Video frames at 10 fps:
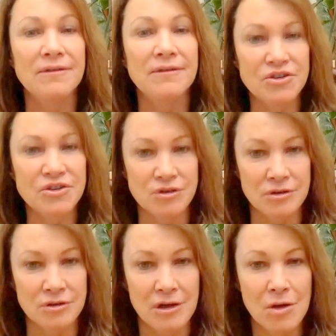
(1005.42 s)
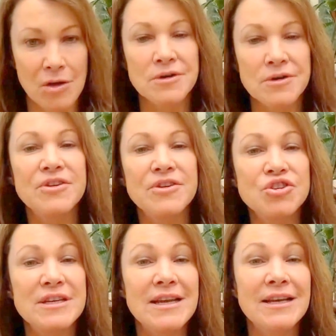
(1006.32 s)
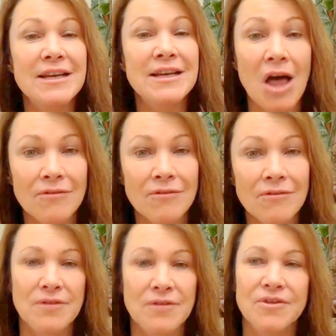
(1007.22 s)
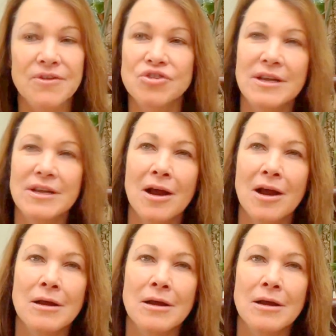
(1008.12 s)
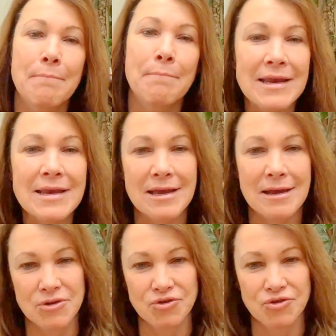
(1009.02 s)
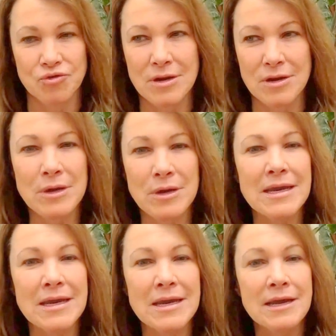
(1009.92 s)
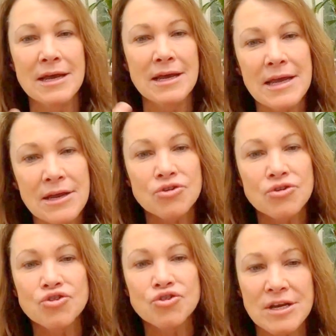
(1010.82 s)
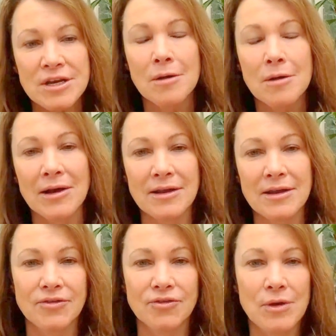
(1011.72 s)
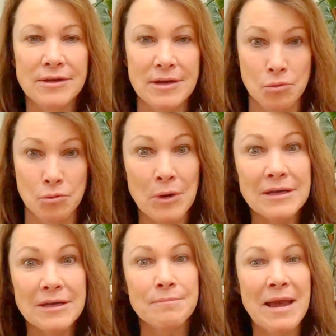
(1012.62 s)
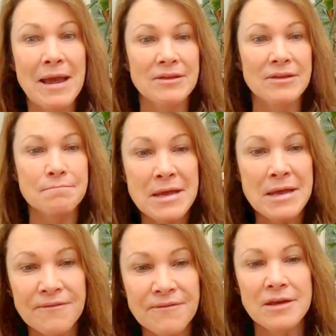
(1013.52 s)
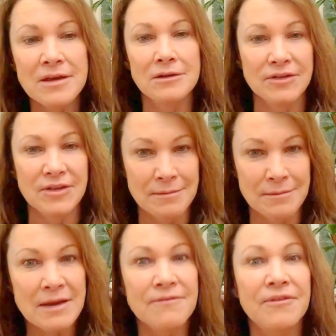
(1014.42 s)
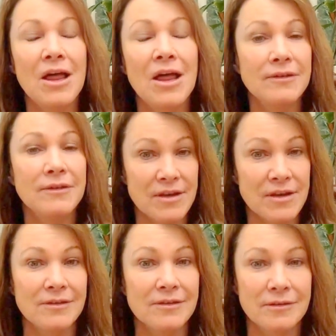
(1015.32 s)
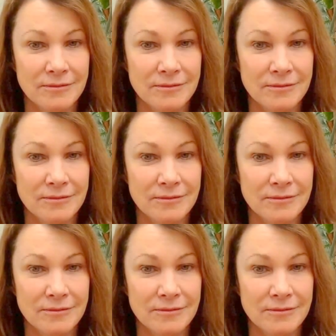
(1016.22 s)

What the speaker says: deficient. We're deficient in love. We're deficient in our body chemistry. We need energy in our bodies. So it really spans many fields and many philosophies.